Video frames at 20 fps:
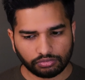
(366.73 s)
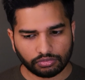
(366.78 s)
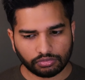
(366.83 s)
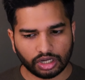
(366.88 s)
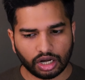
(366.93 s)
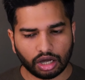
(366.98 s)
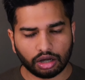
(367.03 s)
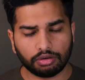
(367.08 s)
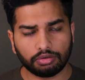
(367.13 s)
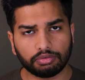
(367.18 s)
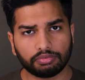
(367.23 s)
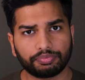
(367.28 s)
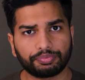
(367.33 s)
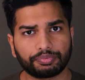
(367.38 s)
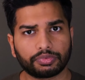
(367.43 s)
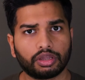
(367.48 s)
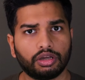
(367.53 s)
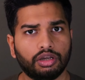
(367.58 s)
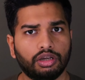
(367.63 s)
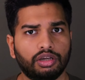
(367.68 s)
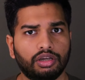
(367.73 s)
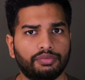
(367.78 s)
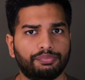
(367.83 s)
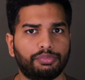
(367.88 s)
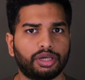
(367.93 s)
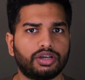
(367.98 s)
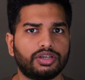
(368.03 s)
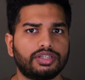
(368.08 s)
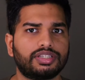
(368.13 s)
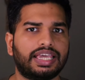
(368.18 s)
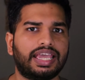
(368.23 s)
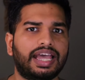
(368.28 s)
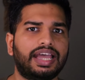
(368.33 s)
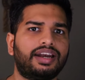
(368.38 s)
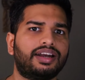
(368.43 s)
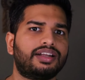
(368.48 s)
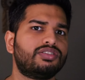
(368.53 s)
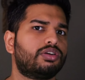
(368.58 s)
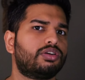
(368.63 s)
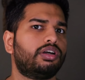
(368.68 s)
Now, because AI
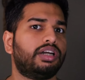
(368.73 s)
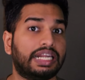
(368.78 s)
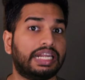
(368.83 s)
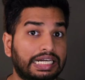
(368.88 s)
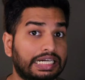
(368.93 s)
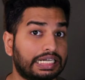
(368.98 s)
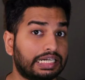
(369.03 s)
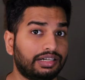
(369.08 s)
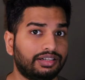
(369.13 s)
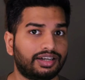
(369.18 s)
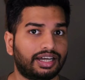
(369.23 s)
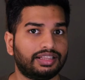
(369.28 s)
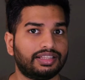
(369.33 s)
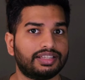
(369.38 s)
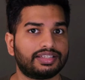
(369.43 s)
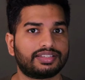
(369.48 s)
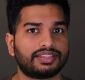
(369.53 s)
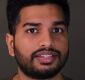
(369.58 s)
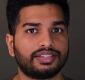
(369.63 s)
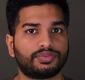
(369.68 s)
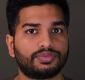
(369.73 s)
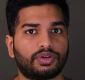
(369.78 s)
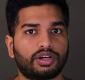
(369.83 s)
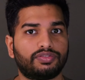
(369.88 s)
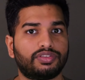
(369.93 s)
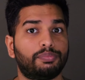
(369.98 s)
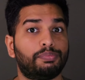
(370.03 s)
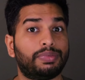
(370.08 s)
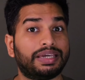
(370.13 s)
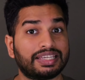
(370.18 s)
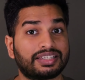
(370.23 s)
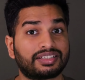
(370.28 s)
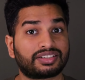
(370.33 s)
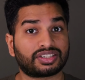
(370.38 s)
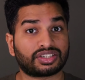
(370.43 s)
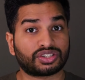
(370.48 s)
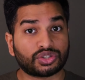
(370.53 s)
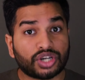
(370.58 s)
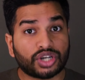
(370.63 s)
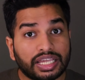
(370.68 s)
runs on data, and this is one of the biggest
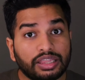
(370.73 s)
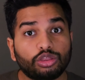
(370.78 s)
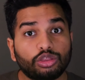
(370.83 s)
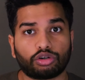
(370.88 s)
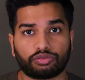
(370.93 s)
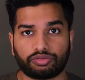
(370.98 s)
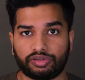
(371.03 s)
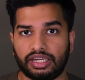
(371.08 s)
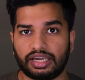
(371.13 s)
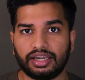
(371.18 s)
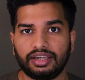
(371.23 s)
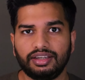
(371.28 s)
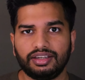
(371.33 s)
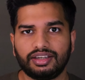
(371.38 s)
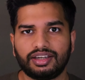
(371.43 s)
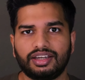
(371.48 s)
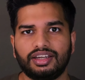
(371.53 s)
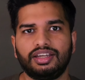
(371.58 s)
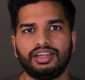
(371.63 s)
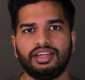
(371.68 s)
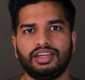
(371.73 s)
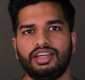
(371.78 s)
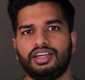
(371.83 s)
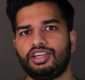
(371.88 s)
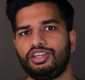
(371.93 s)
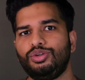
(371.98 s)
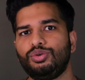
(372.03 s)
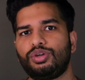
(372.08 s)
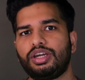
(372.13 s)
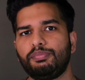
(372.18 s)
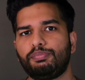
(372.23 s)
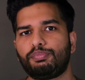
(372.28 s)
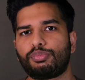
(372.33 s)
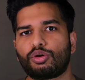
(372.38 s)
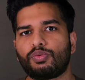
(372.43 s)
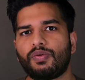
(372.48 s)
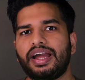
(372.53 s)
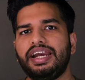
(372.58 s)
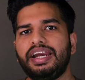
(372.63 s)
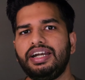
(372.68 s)
strength of AI, you can
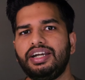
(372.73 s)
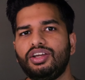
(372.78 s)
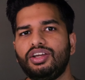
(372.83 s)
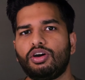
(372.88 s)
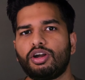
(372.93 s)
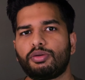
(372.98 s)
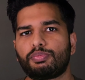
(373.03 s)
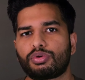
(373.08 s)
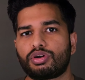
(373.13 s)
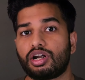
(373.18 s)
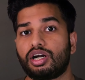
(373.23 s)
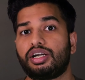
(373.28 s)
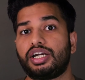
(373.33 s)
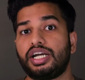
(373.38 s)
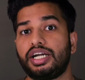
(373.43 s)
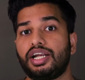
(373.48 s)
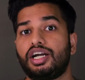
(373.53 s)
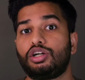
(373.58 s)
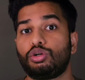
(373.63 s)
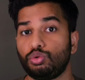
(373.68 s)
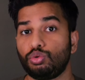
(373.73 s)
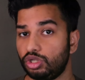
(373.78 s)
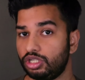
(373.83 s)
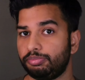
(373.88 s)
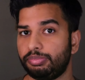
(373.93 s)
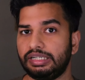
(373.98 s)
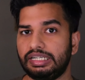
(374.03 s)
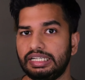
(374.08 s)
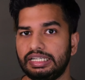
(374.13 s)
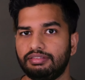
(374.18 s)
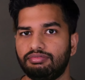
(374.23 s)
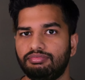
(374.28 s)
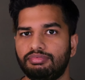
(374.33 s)
provide your product data to GPT